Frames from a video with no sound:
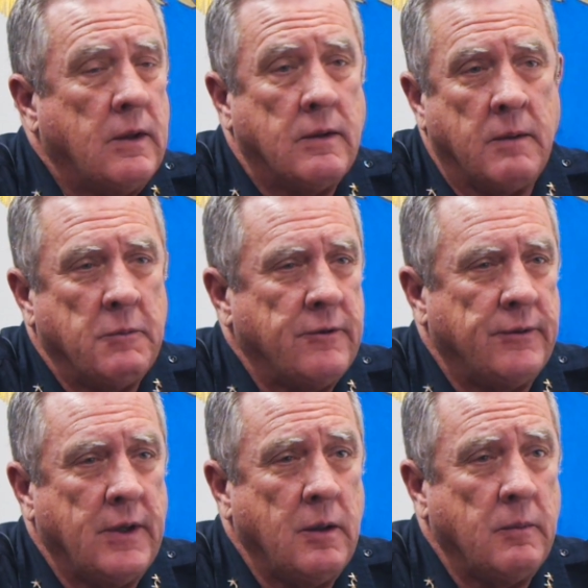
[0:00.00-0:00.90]
And much the
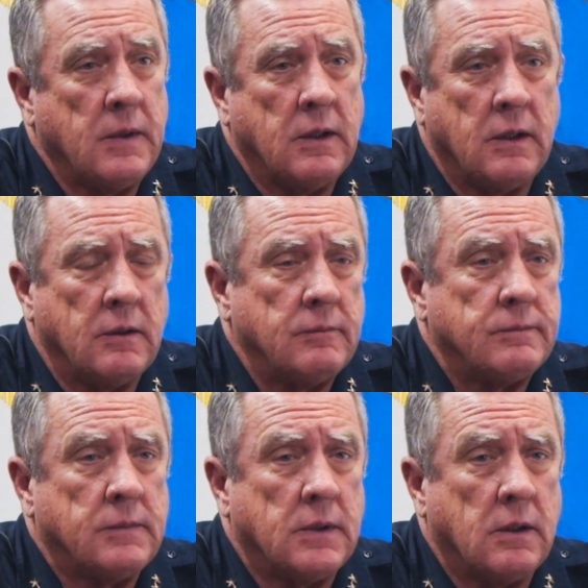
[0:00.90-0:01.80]
same,
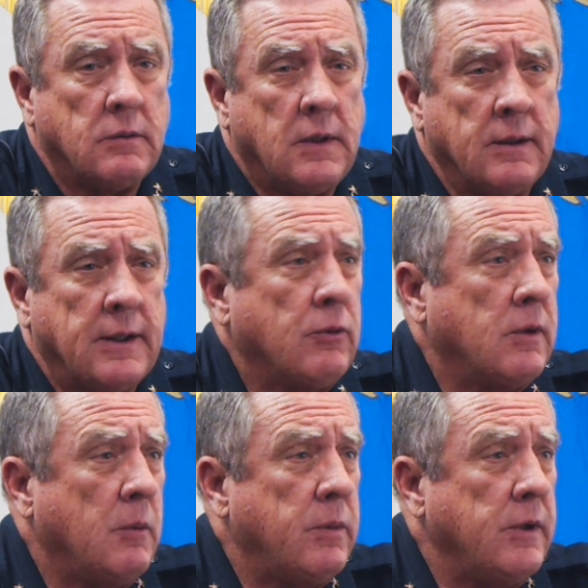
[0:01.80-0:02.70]
electric
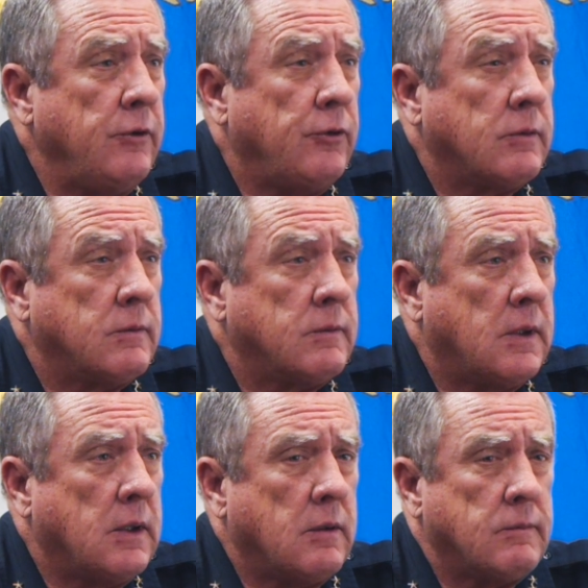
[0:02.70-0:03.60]
companies
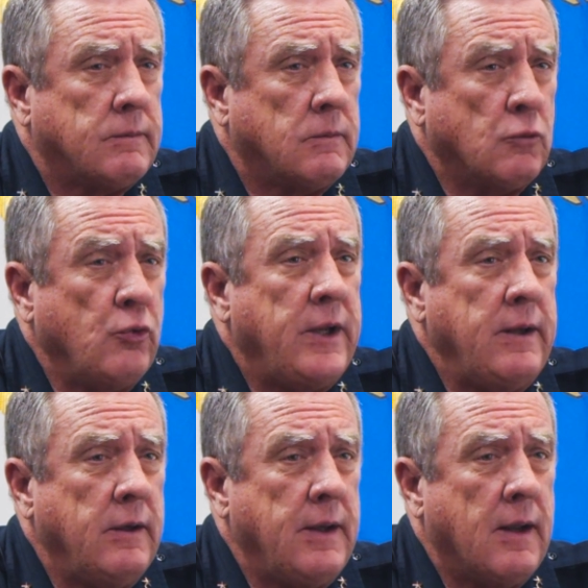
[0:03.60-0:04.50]

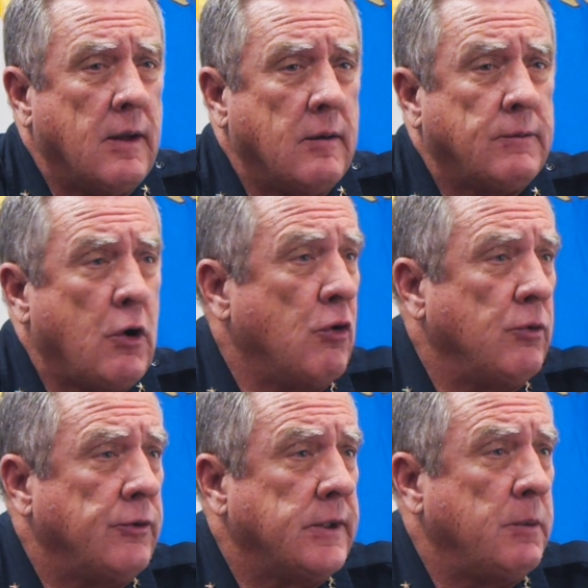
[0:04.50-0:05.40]
routinely have
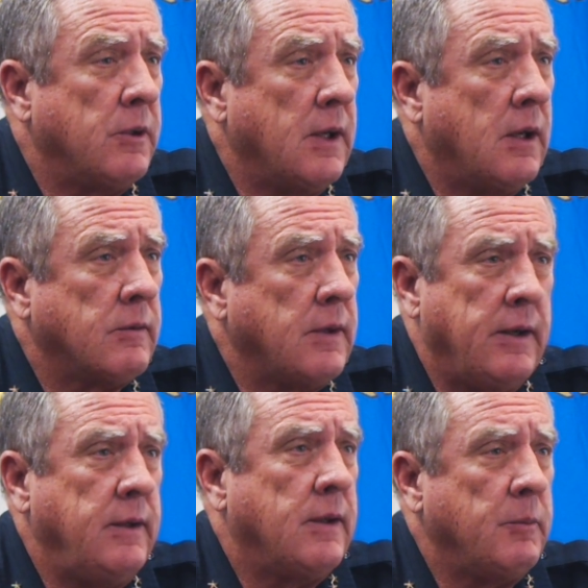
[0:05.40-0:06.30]
cones that they put out
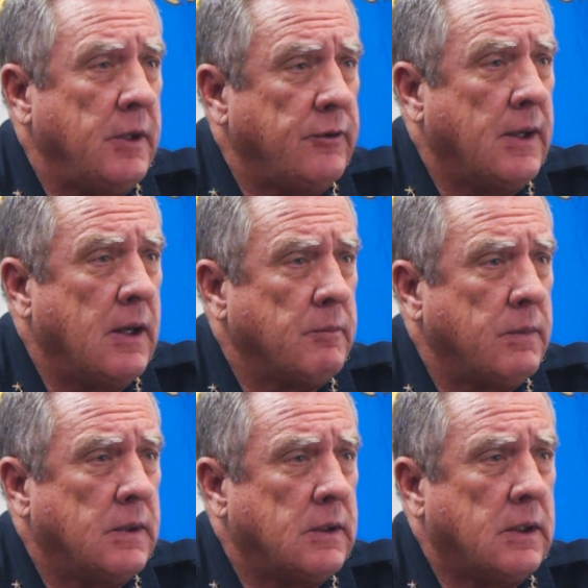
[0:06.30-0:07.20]
anytime they stop.
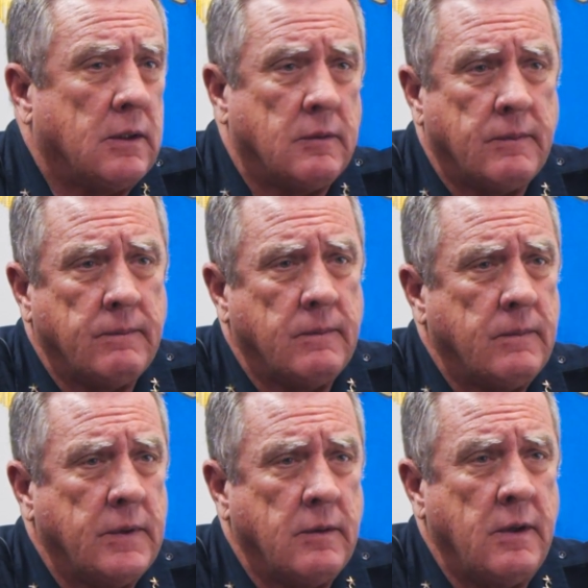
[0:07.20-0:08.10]

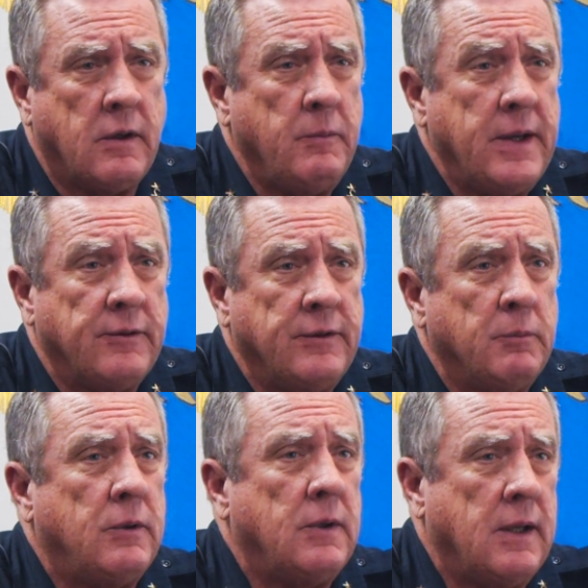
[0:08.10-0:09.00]
It could be as
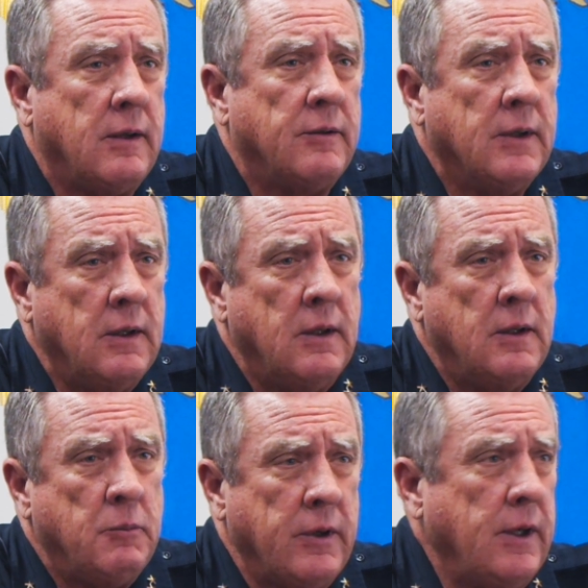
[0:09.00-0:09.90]
simple as
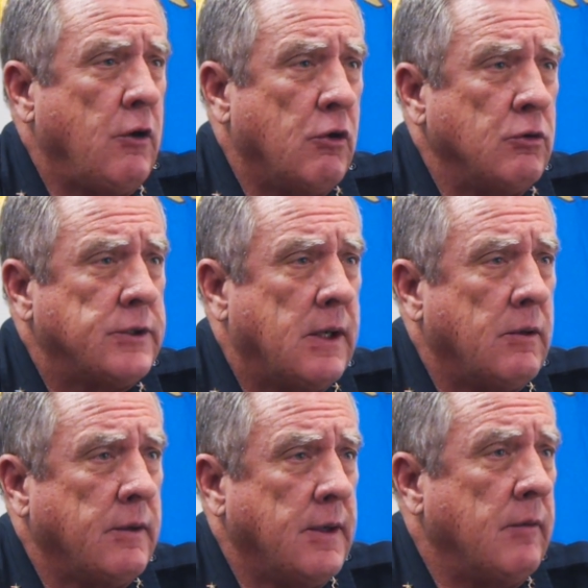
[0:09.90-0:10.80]
putting cones
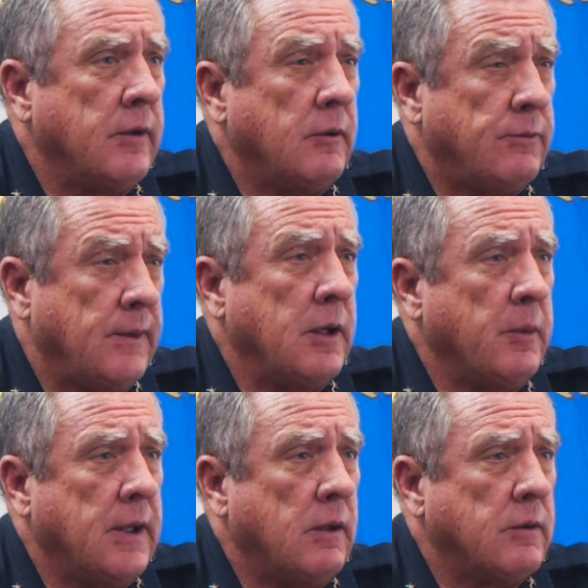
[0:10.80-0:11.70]
out and having a
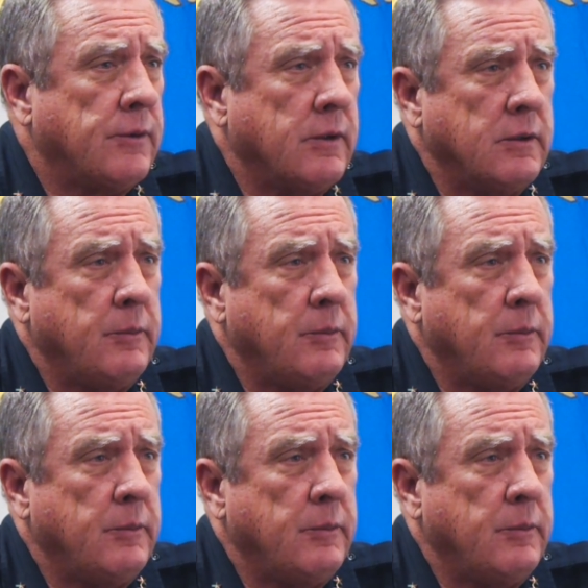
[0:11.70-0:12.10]
flagman out so that